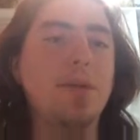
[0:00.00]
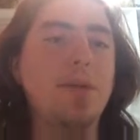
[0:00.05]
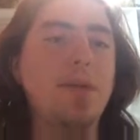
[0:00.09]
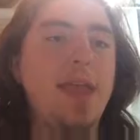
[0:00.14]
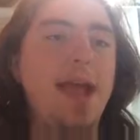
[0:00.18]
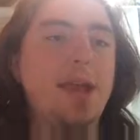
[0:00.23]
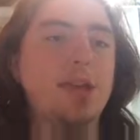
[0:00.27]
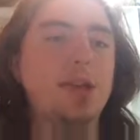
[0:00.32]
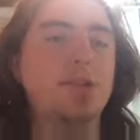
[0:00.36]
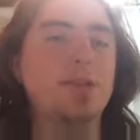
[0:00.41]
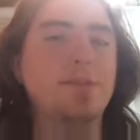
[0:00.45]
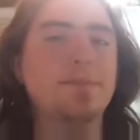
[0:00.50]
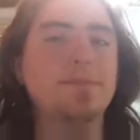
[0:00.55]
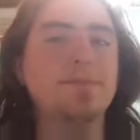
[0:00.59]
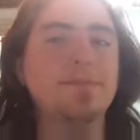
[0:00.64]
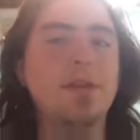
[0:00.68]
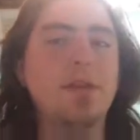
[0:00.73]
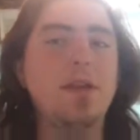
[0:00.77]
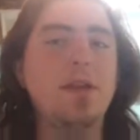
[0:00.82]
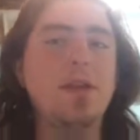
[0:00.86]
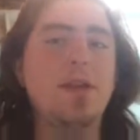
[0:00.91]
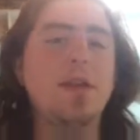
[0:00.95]
reaction.
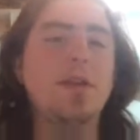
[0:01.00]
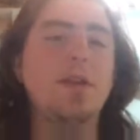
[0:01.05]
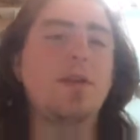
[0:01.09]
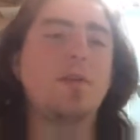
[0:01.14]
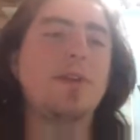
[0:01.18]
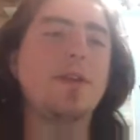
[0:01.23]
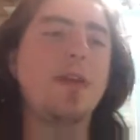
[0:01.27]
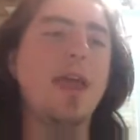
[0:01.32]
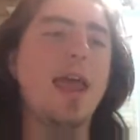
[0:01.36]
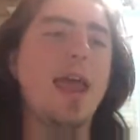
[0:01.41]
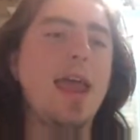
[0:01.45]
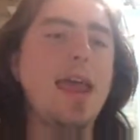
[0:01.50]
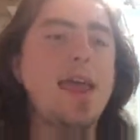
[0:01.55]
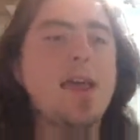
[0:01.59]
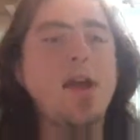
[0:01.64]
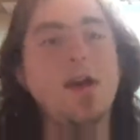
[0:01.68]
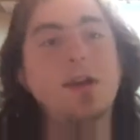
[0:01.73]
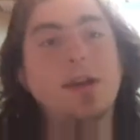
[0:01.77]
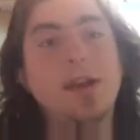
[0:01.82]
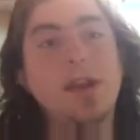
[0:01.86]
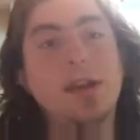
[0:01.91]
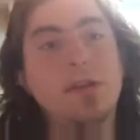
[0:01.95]
So
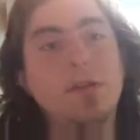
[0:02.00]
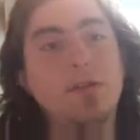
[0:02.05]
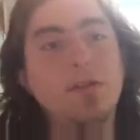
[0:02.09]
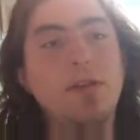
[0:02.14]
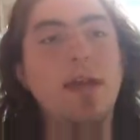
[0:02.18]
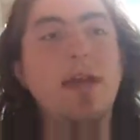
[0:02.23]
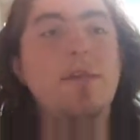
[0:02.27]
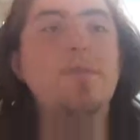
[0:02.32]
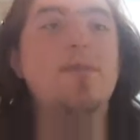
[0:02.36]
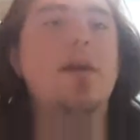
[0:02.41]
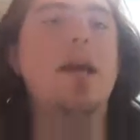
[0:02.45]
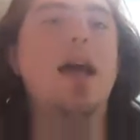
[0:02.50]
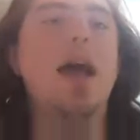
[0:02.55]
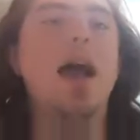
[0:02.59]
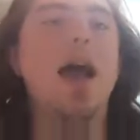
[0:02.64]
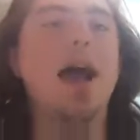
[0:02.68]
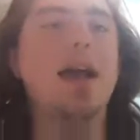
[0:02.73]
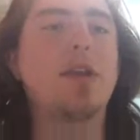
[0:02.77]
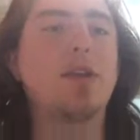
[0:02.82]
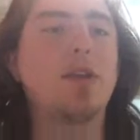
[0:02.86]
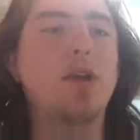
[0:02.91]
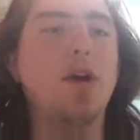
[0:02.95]
today on Instagram,
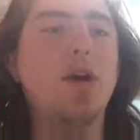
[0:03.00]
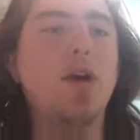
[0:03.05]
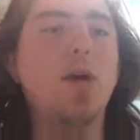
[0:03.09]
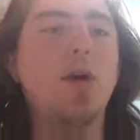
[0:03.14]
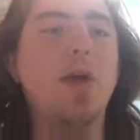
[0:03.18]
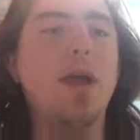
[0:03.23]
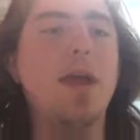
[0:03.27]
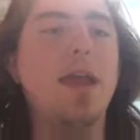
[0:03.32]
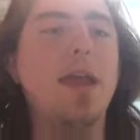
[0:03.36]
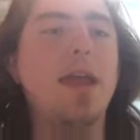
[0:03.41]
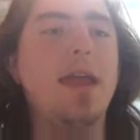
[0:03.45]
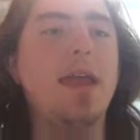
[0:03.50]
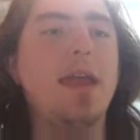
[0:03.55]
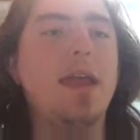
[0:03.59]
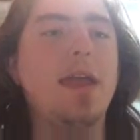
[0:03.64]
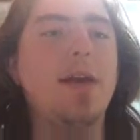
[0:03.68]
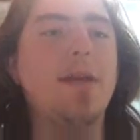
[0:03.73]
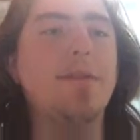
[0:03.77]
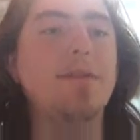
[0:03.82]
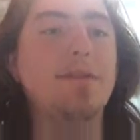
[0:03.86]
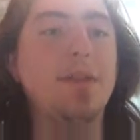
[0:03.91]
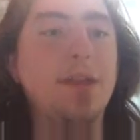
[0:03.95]
I saw
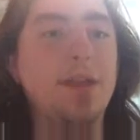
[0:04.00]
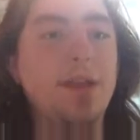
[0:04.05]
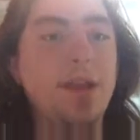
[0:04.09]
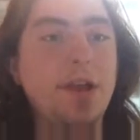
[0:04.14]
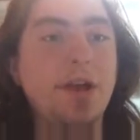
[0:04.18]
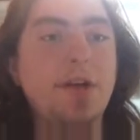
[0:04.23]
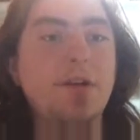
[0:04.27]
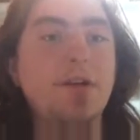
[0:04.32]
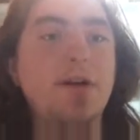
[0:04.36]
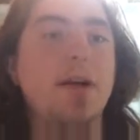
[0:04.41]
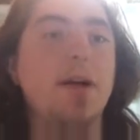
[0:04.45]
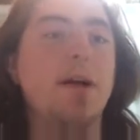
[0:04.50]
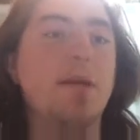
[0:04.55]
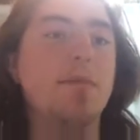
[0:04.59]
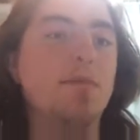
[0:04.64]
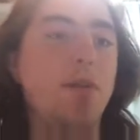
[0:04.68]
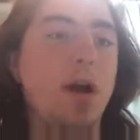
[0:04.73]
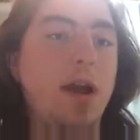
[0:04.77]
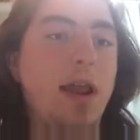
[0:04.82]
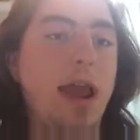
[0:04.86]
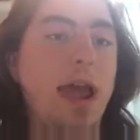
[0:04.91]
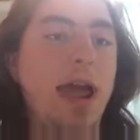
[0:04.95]
a video
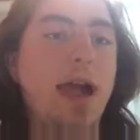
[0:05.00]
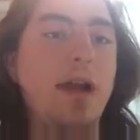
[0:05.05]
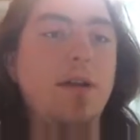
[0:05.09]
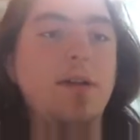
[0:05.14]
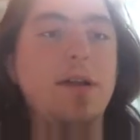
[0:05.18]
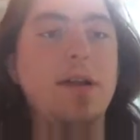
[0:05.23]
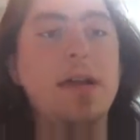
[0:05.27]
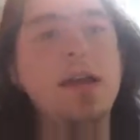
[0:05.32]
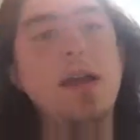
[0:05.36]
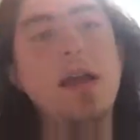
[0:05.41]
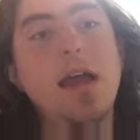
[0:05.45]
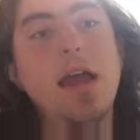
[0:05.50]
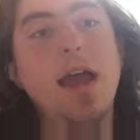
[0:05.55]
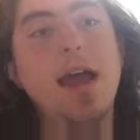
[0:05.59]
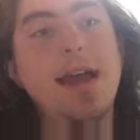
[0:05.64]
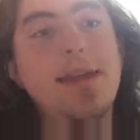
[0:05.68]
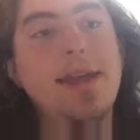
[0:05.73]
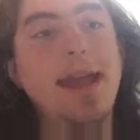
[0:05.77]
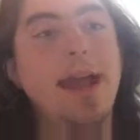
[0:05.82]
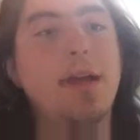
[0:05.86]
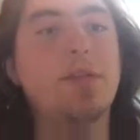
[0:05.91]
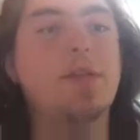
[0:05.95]
of Ron Howard
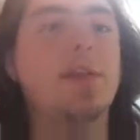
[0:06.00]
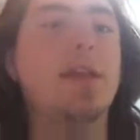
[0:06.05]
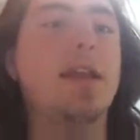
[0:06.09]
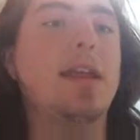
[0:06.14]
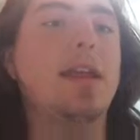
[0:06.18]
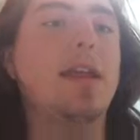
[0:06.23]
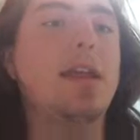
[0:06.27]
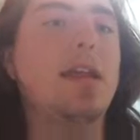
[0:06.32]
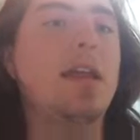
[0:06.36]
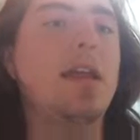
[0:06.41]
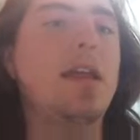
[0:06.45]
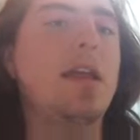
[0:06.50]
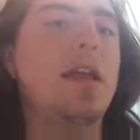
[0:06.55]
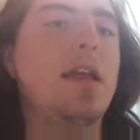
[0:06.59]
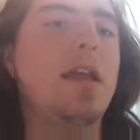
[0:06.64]
announcing